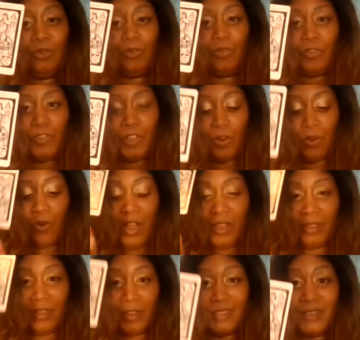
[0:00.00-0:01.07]
you feel
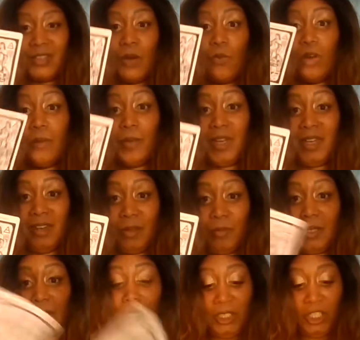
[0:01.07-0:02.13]
that someone
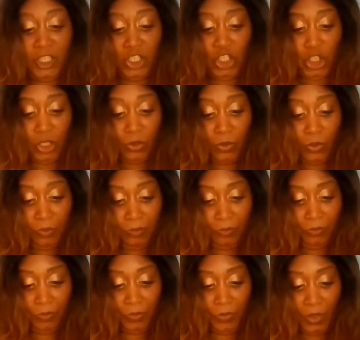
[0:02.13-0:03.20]
manipulated you.
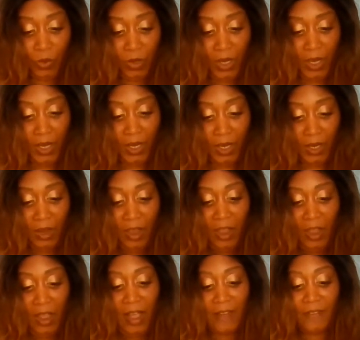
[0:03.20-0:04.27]
Okay.
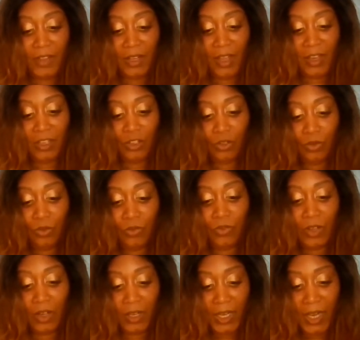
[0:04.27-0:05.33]
I feel like
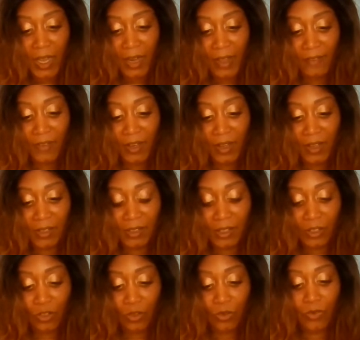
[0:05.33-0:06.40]
you've again, I feel like
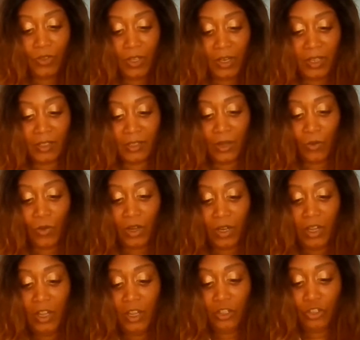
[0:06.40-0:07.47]
you feel that someone
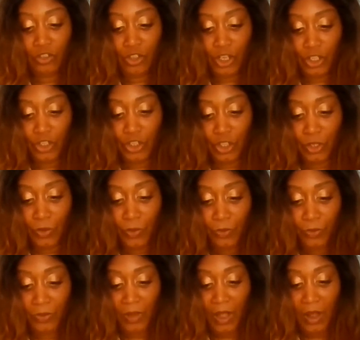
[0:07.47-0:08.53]
tricked you.
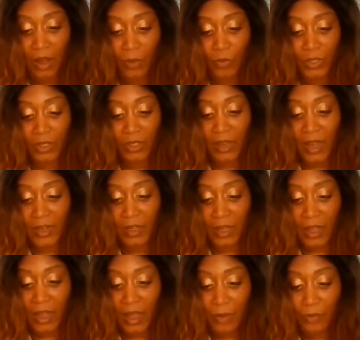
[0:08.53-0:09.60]
Um, with the Nine
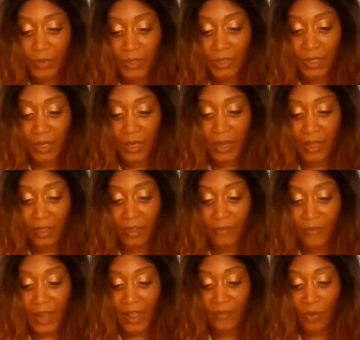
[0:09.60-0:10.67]
of Cups and
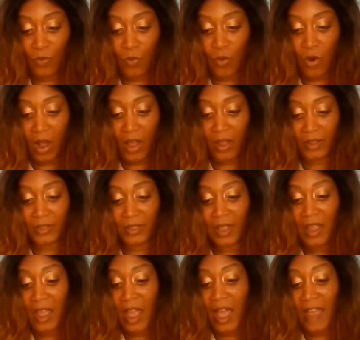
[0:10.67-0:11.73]
the Five of Wands,
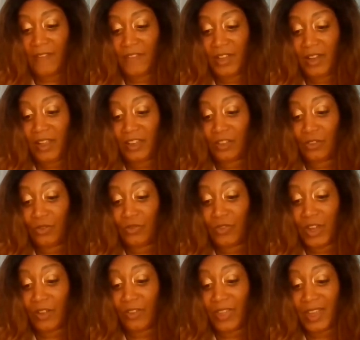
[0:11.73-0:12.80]
I feel like you
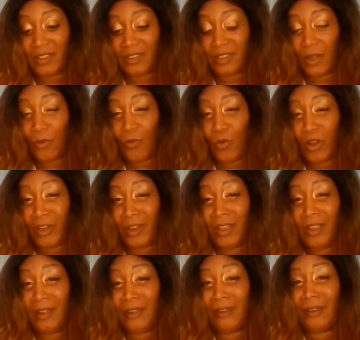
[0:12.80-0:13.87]
felt that someone
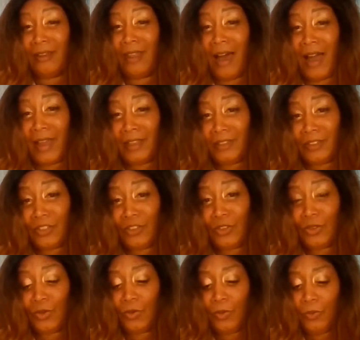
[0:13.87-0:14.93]
lied to
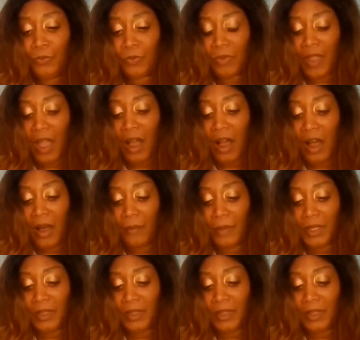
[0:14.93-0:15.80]
you. Um,